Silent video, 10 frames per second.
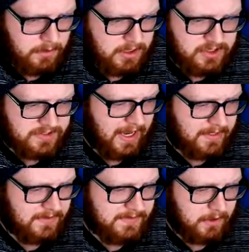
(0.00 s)
He's just
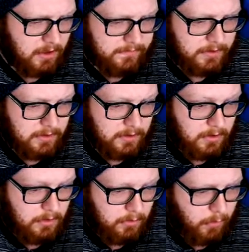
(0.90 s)
sacking this thing off.
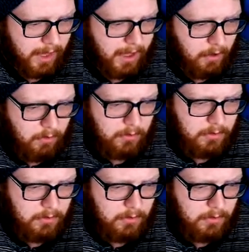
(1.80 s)
Wow.